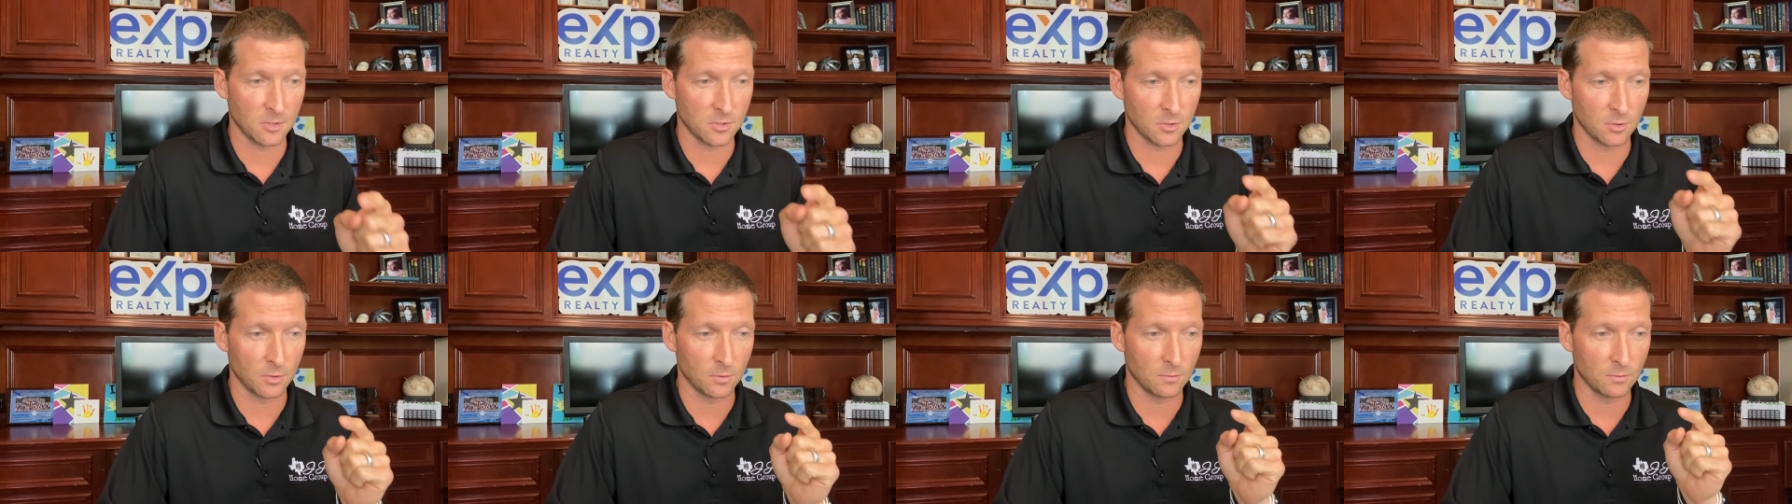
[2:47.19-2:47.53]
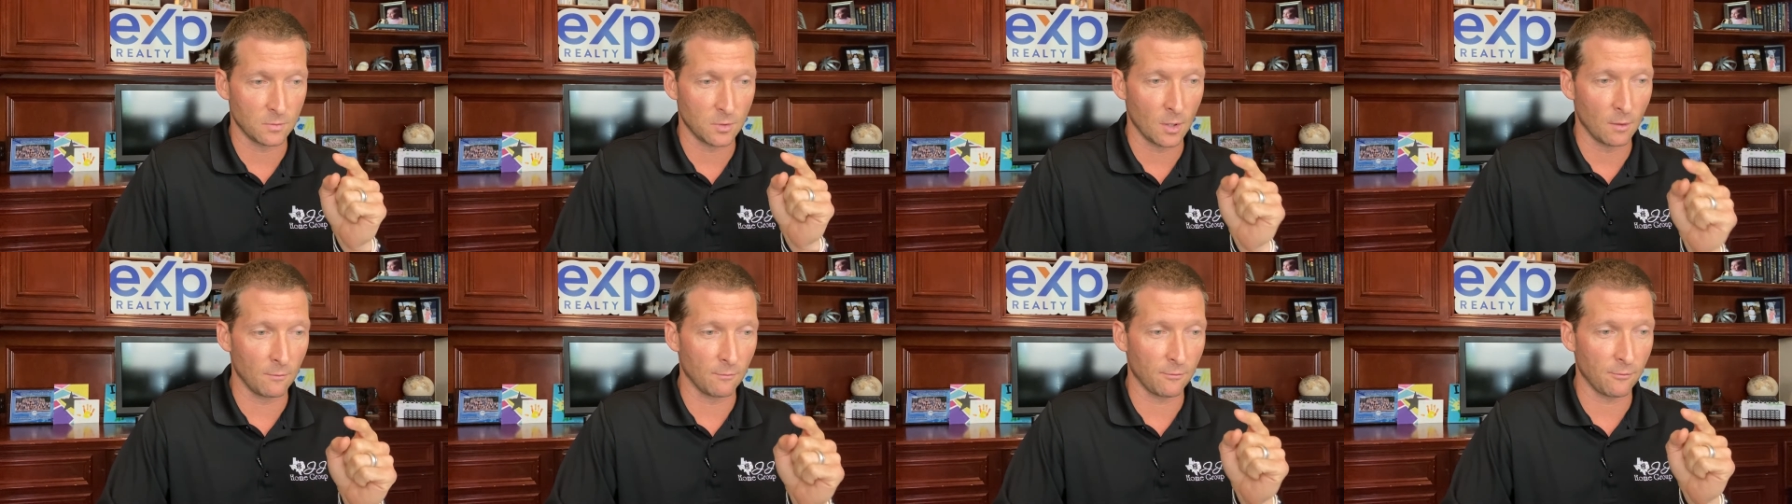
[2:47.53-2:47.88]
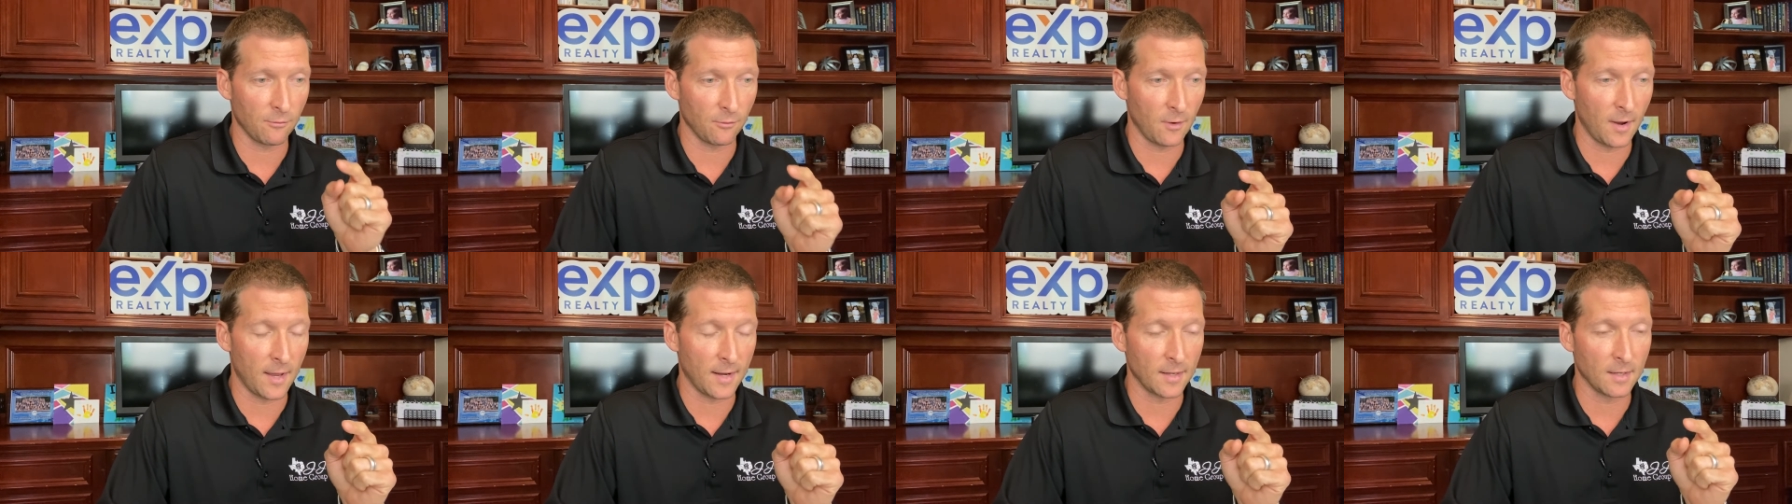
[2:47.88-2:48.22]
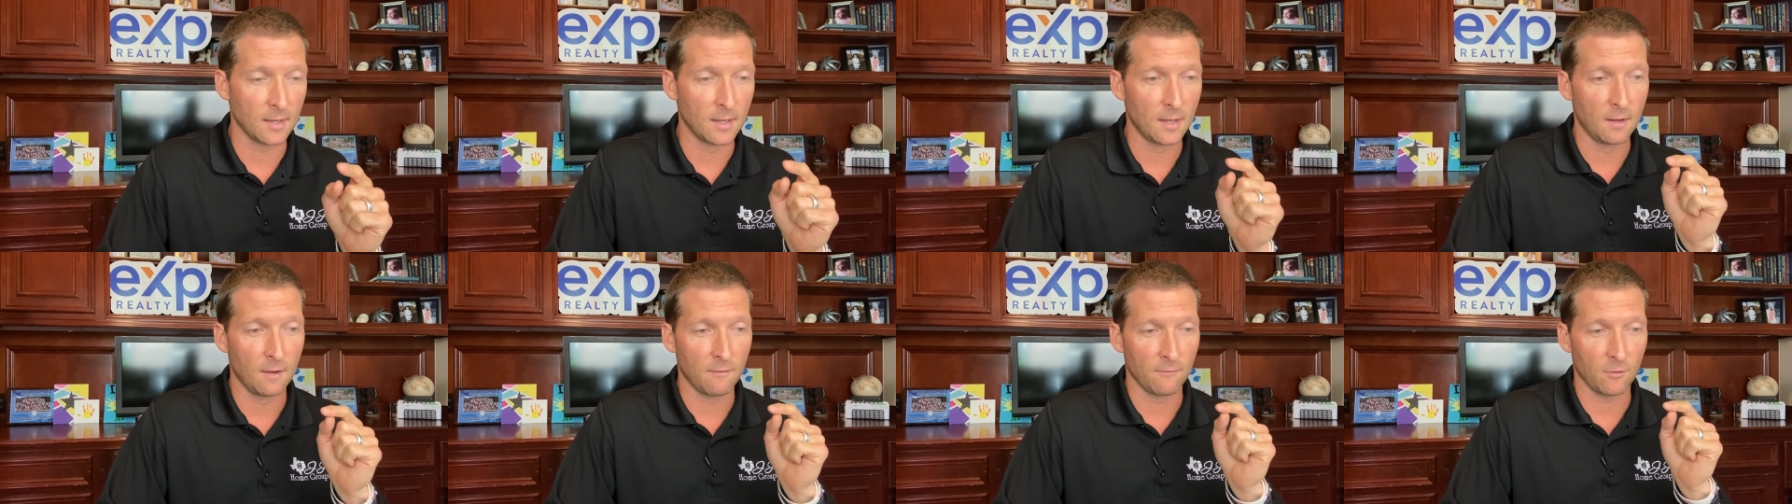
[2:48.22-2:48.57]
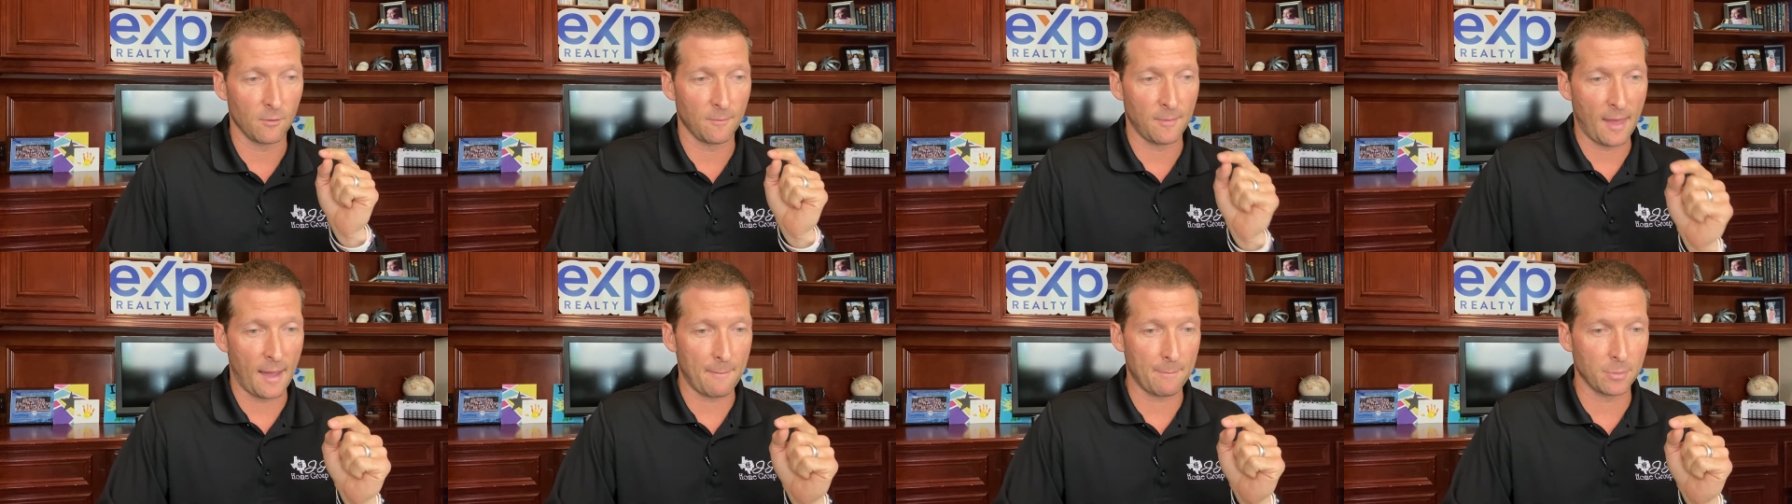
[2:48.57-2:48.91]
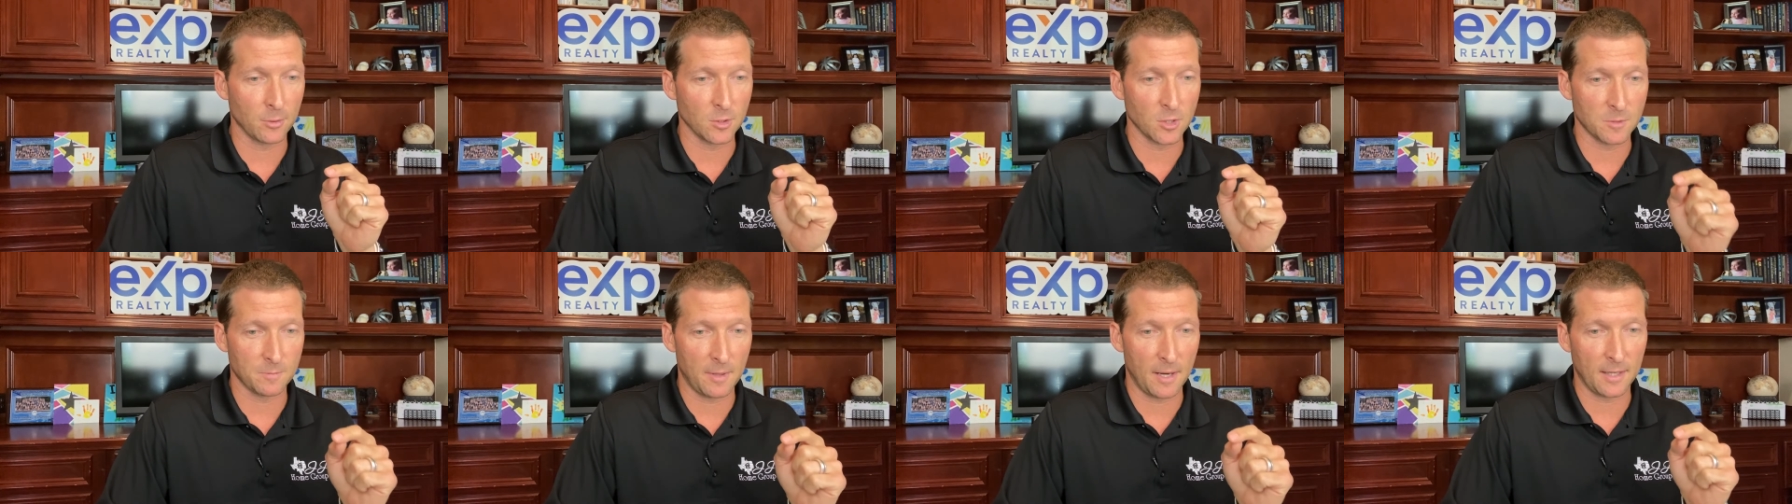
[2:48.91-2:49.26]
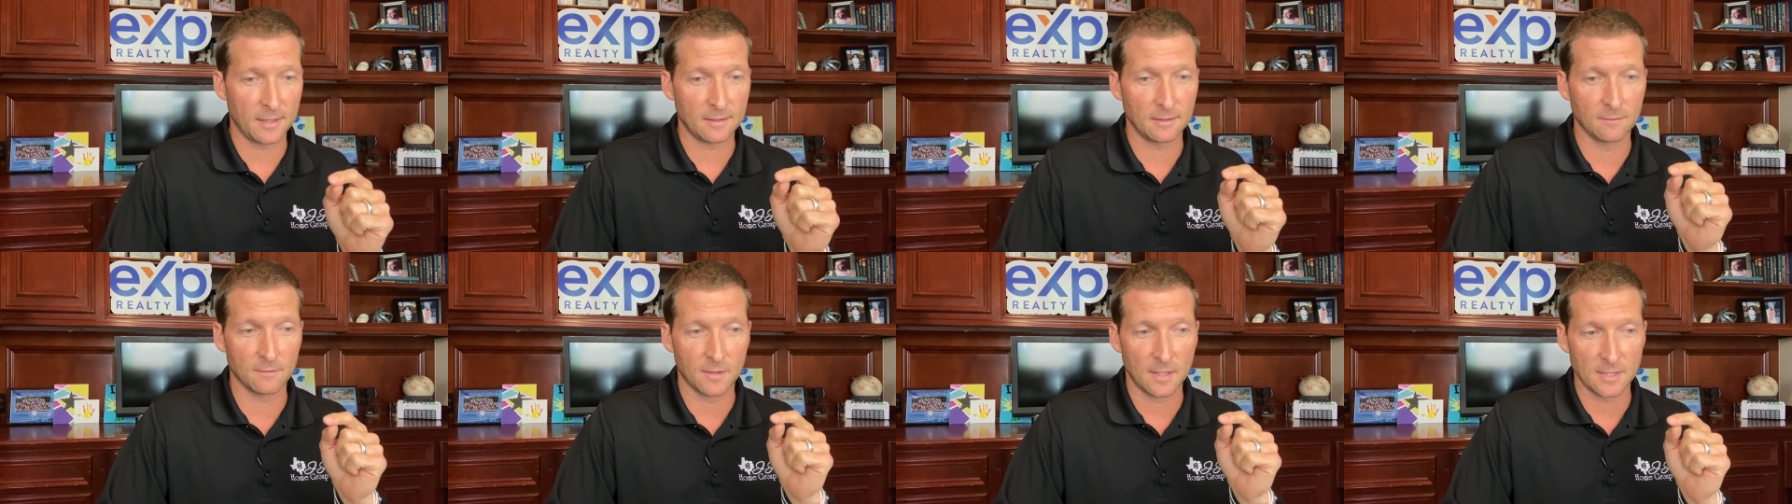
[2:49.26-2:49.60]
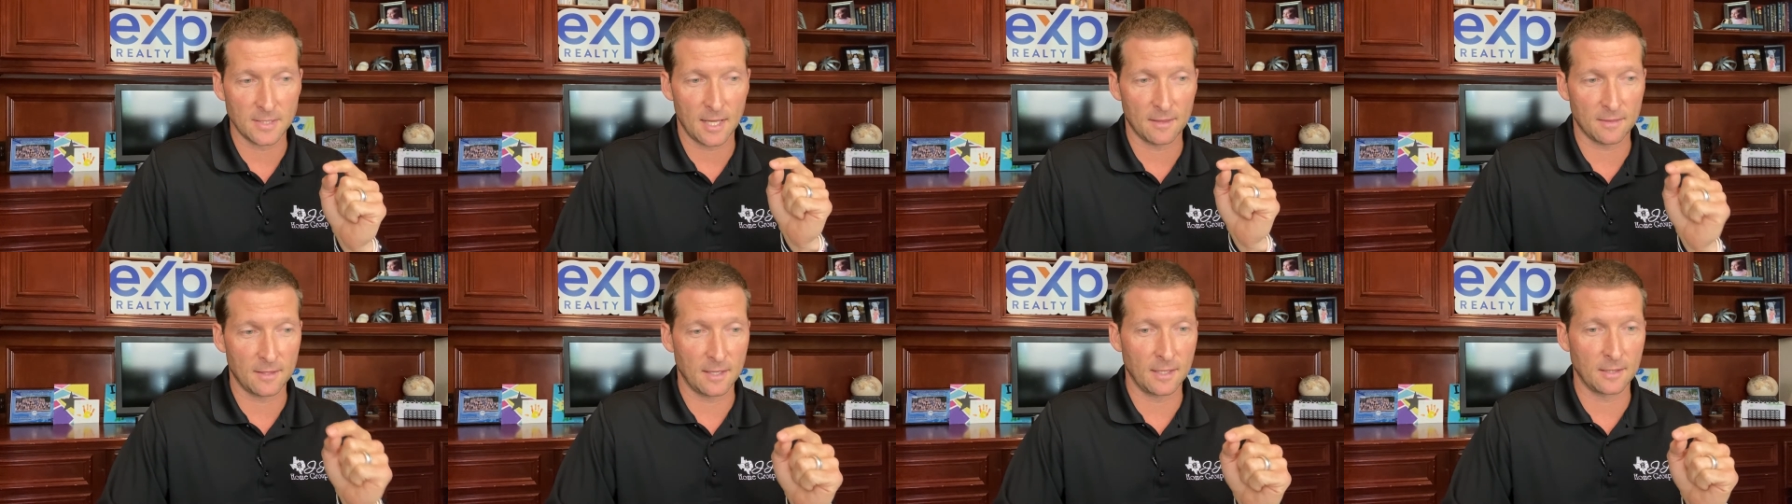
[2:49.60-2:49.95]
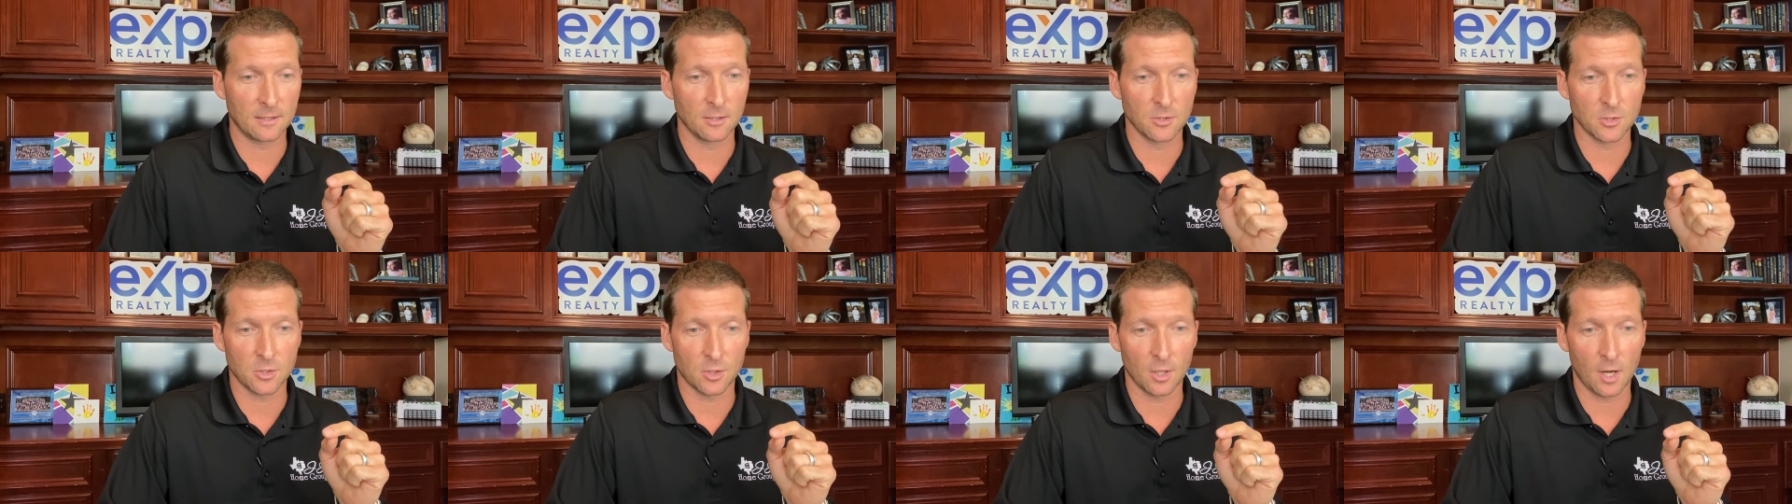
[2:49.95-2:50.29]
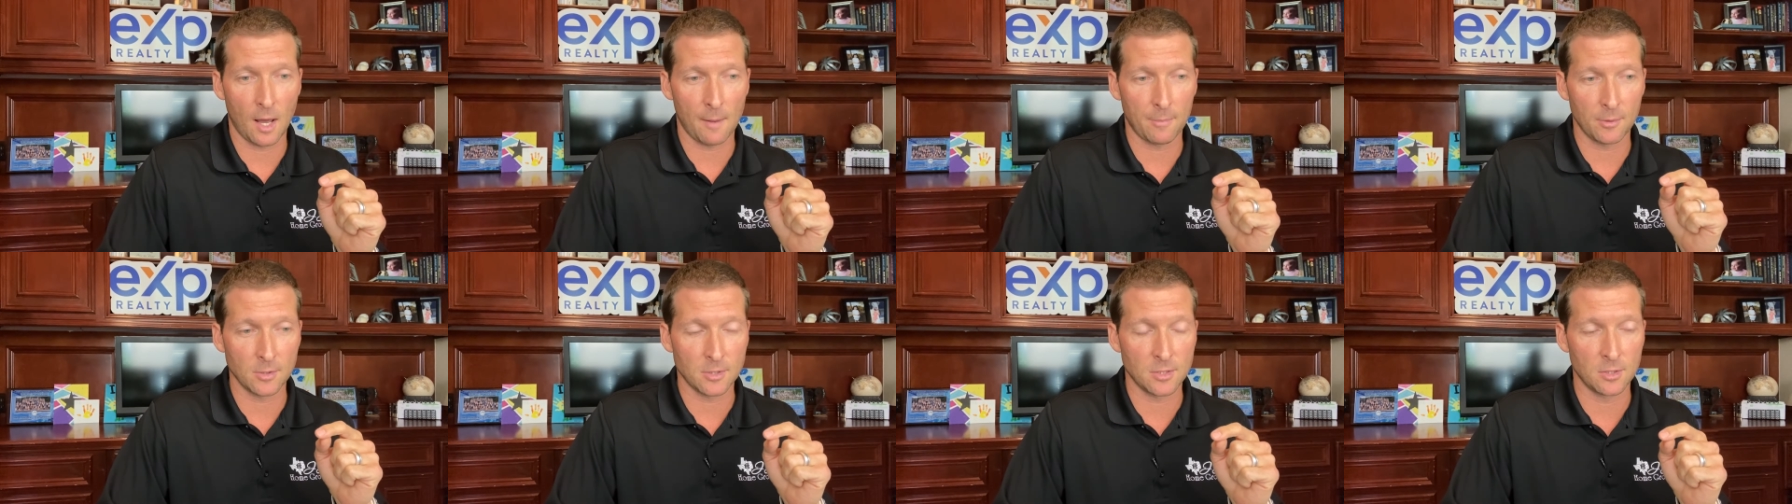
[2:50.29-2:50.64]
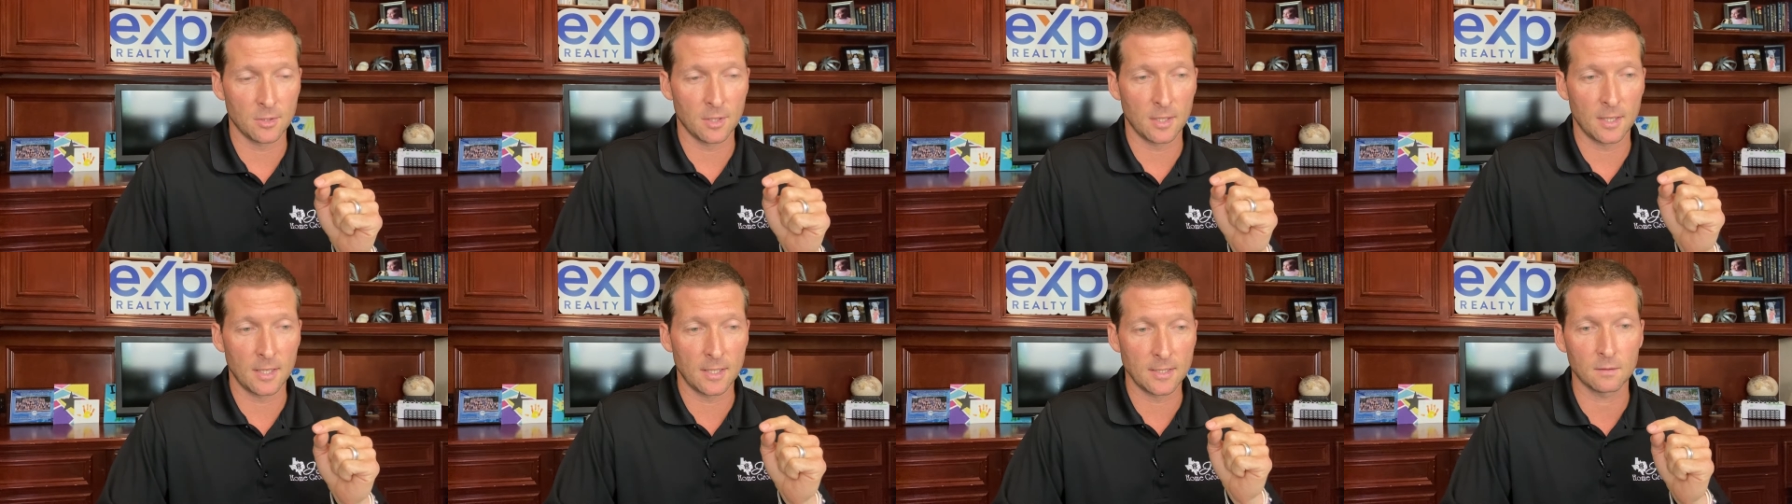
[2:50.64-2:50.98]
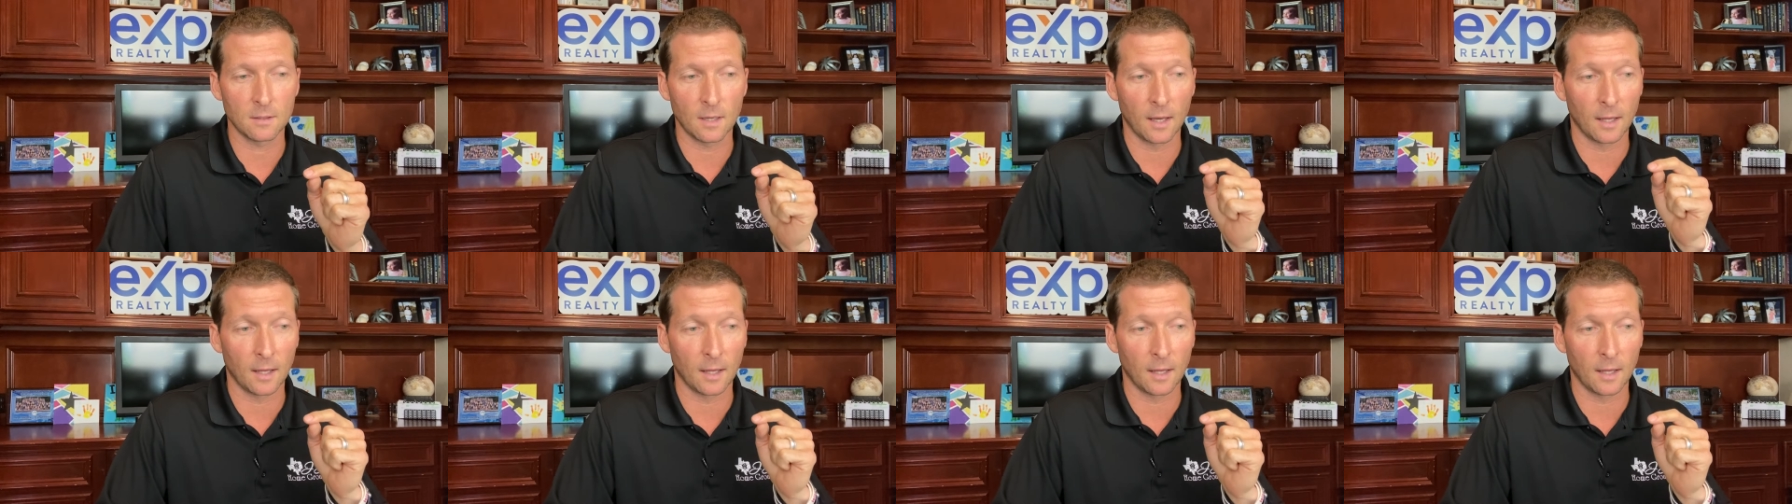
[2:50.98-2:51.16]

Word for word: So don't fret from that perspective because I think there's good opportunities